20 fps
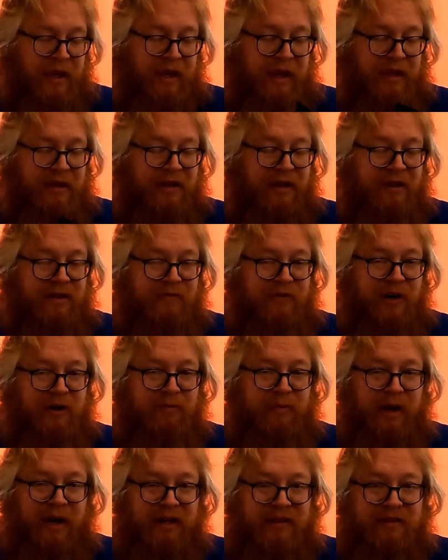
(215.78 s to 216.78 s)
And then on the very
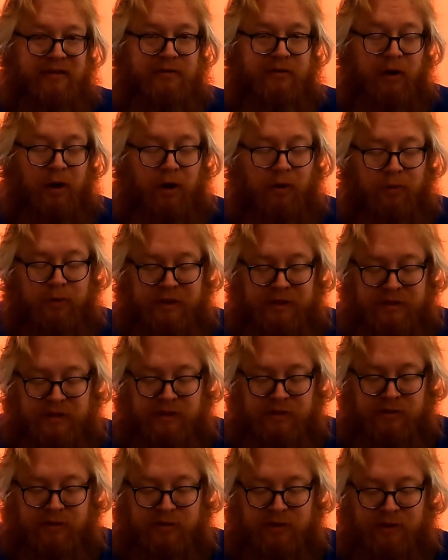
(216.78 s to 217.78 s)
back, there's always
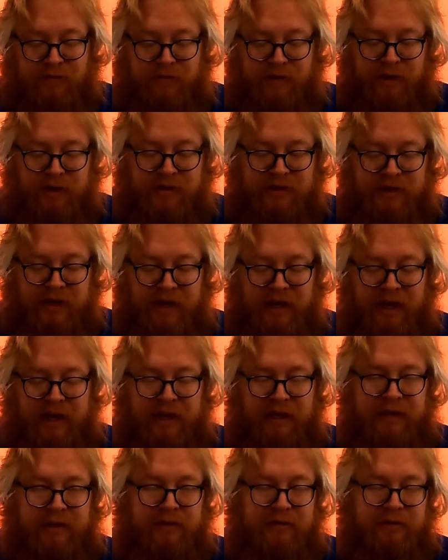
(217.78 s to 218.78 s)
this certificate
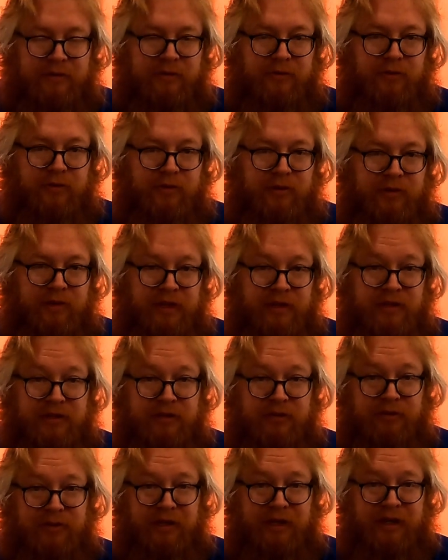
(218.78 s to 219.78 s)
saying, this is
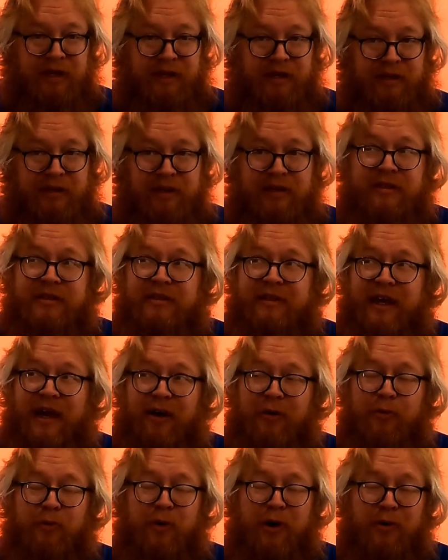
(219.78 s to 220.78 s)
who did it. This is
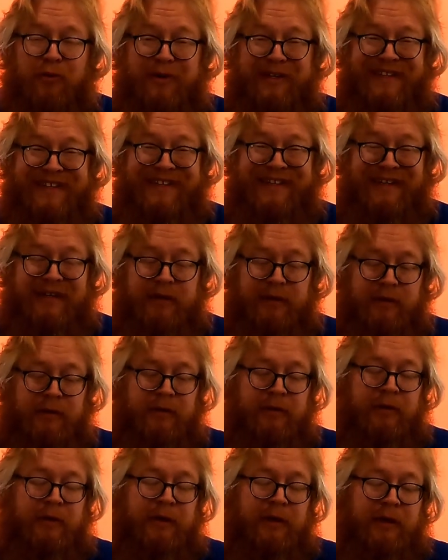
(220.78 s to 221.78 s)
how well we did.
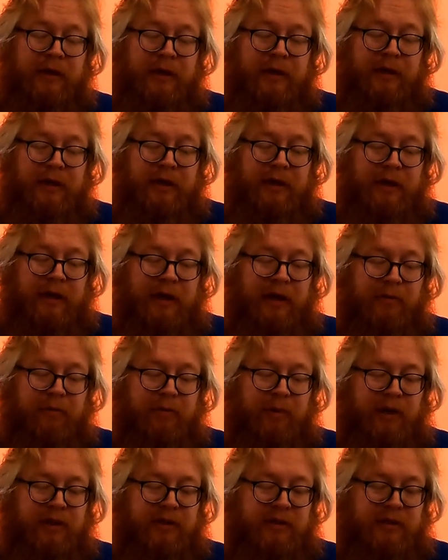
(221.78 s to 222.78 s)
And
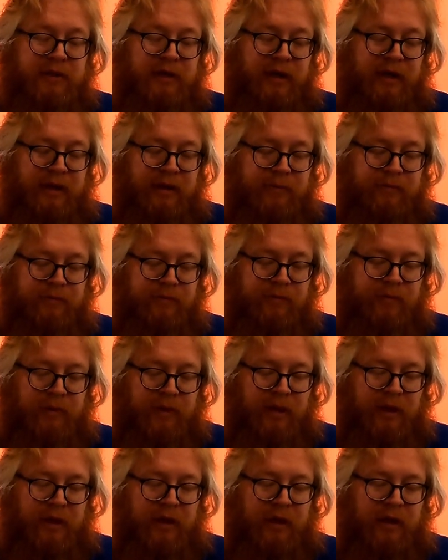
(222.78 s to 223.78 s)
basically,
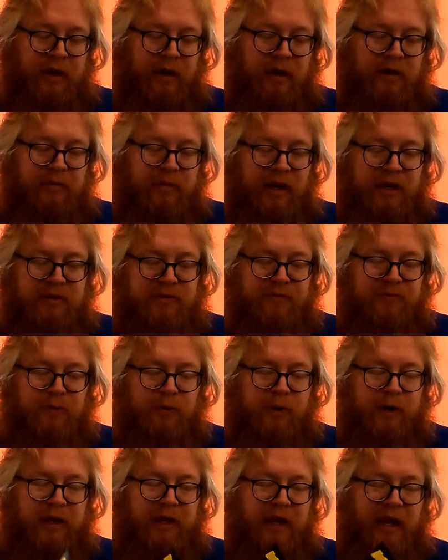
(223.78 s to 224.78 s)
on page
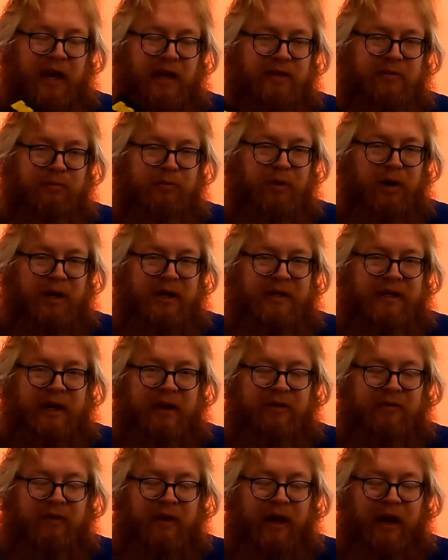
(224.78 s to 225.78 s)
4, it has a
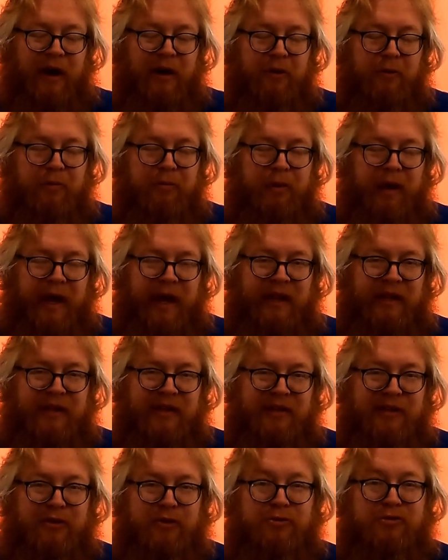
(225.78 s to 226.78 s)
breakdown of how
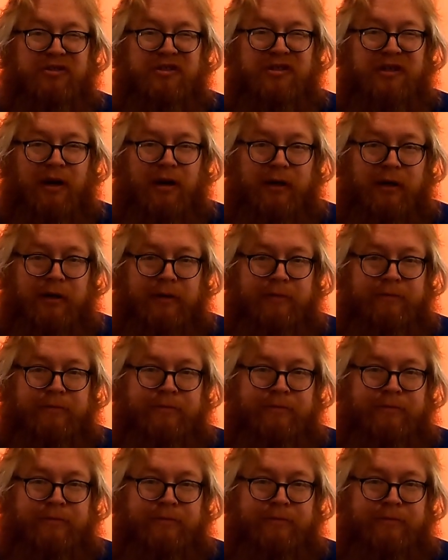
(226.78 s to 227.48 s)
badly you suck.